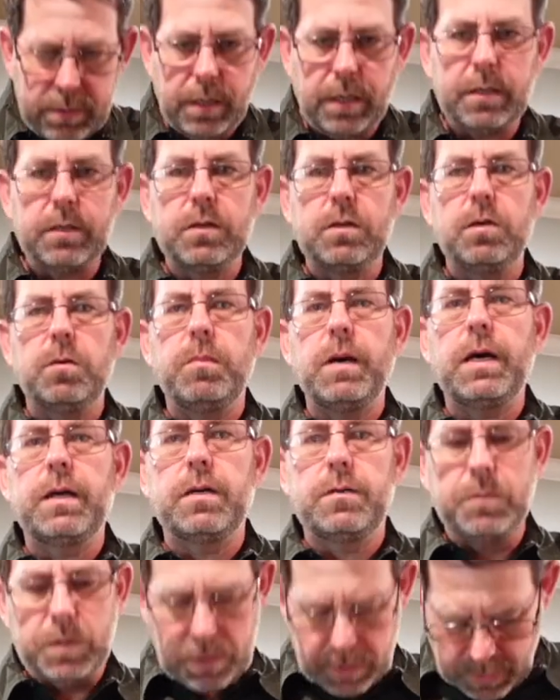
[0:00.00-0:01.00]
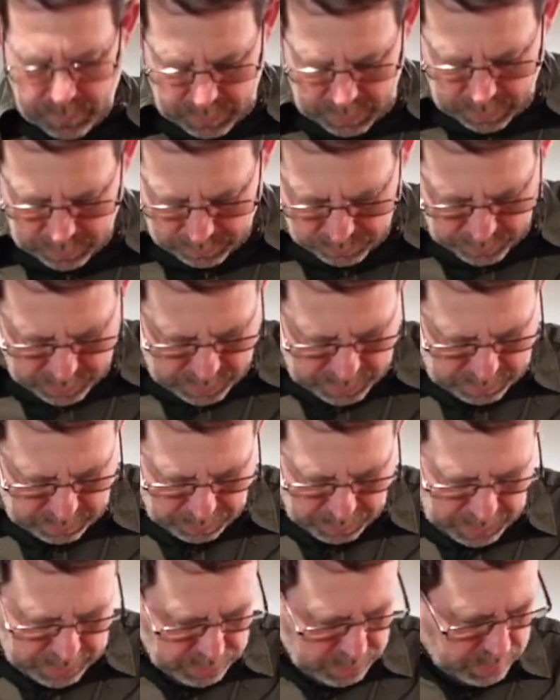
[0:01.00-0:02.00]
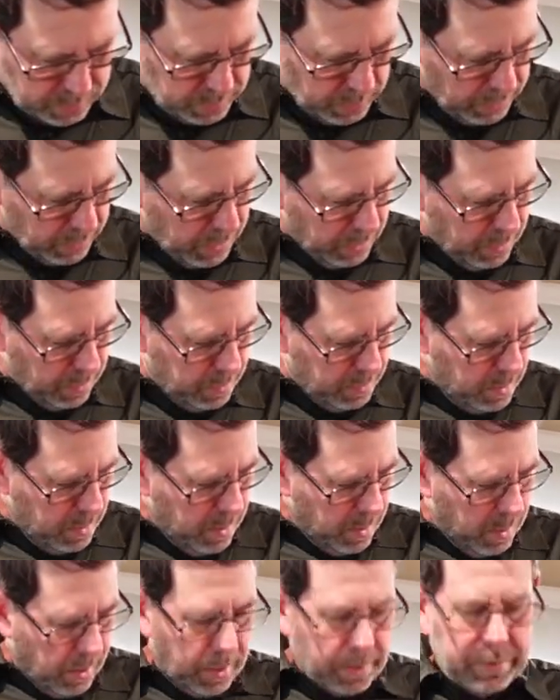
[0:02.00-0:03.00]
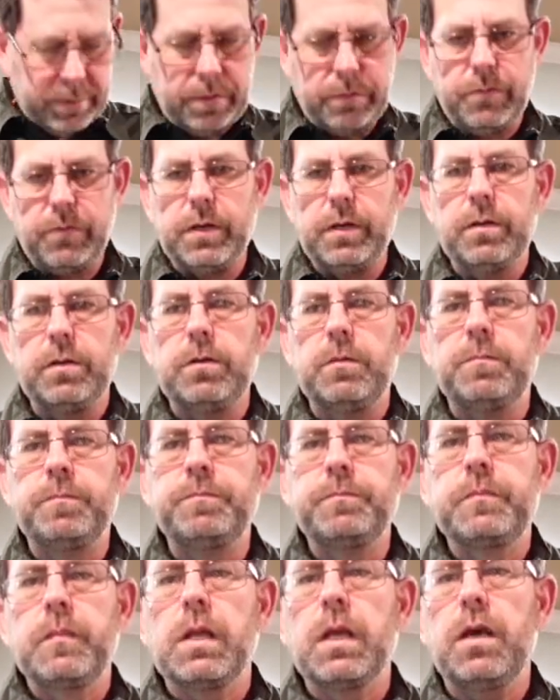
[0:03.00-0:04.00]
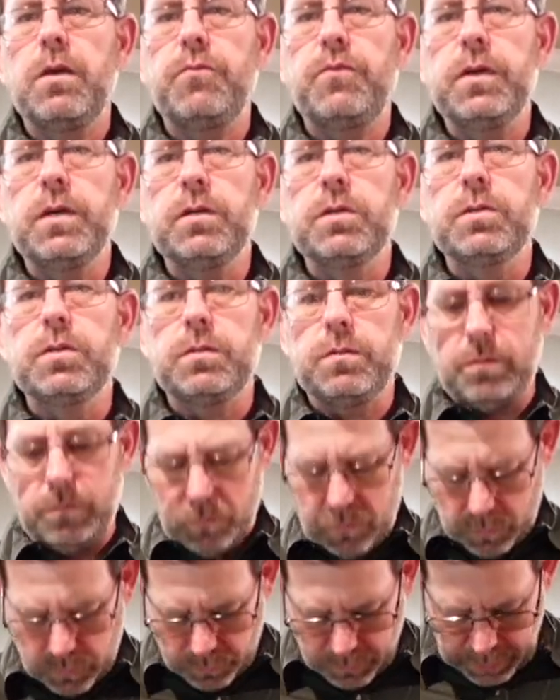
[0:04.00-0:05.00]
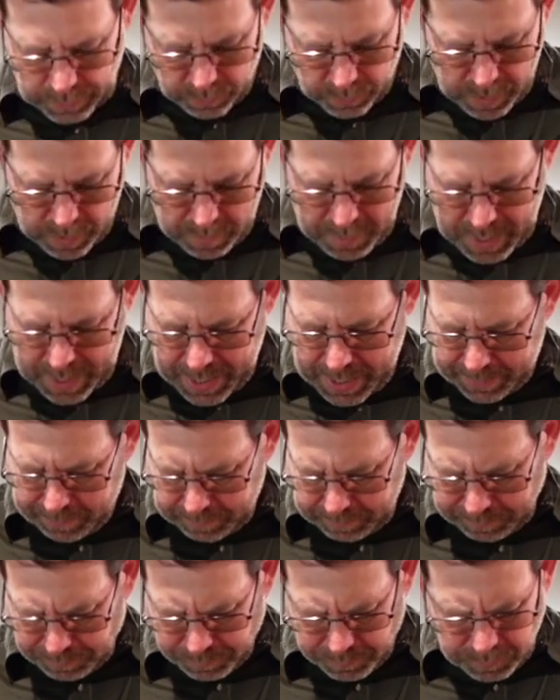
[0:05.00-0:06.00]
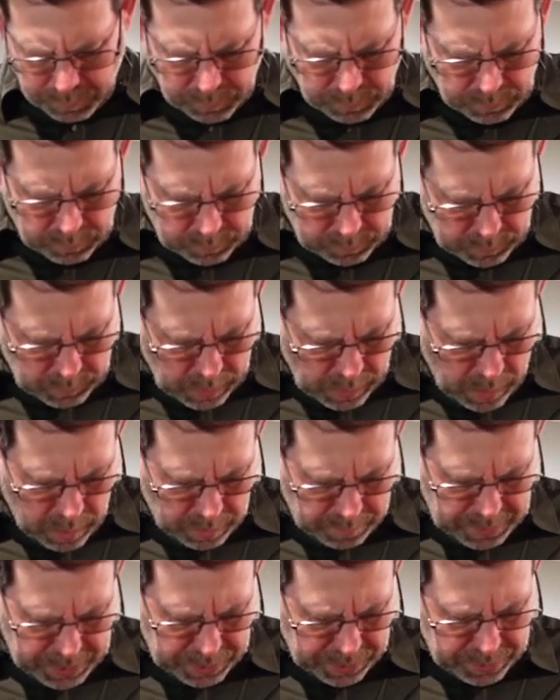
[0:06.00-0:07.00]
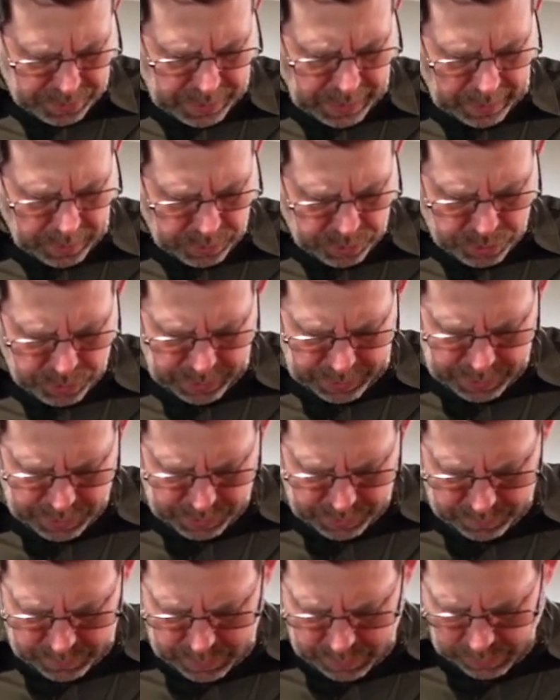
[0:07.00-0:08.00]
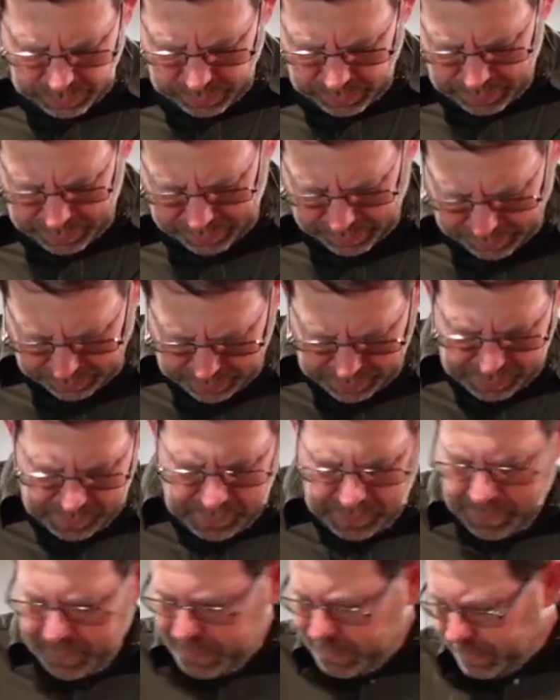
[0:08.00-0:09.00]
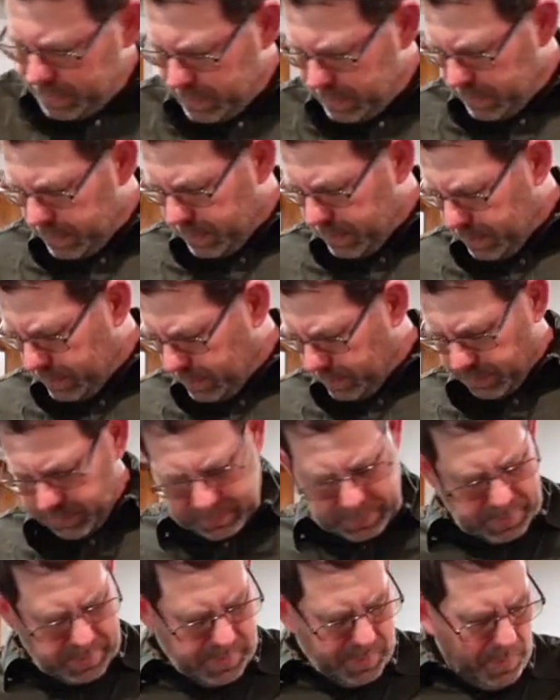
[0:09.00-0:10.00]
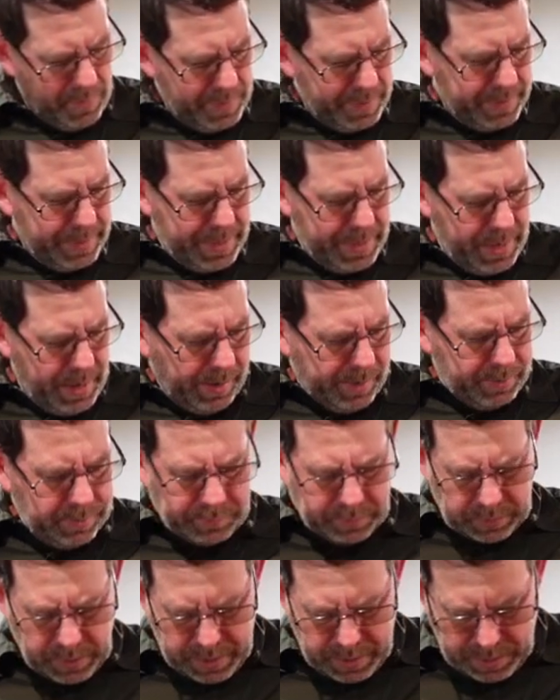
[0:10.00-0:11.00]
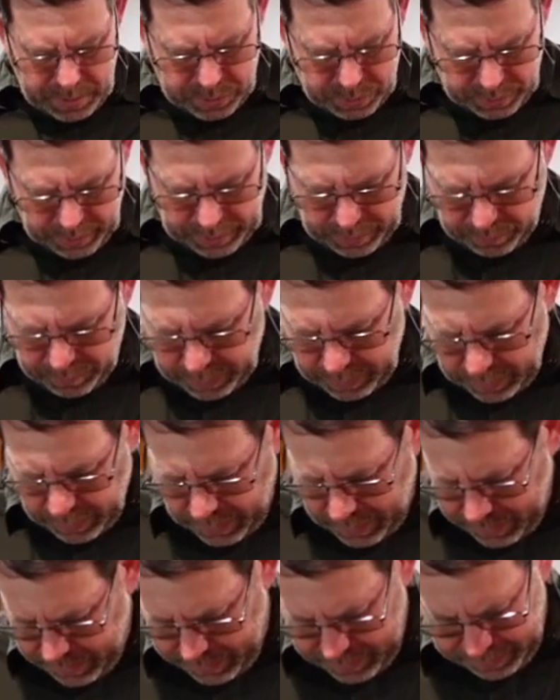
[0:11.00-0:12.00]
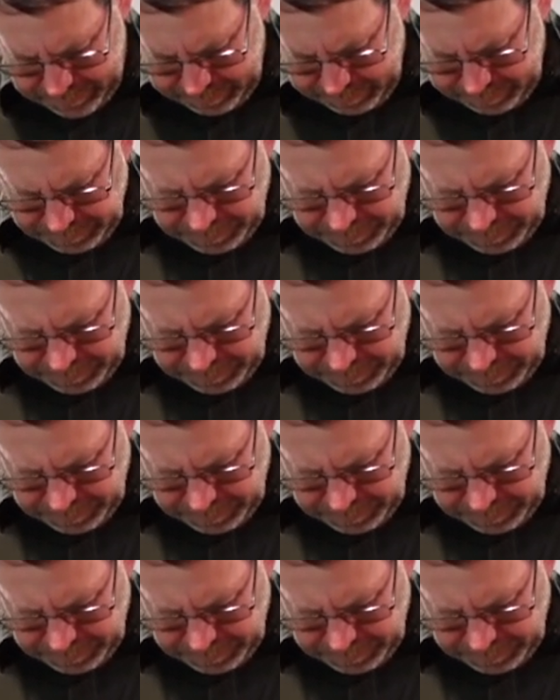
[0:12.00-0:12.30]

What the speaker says: technical about it. I'm just giving you a first impressions, like how does it feel. It feels very well made. And the material's got a little stretch to it, which I like. And yeah, initially I really like it.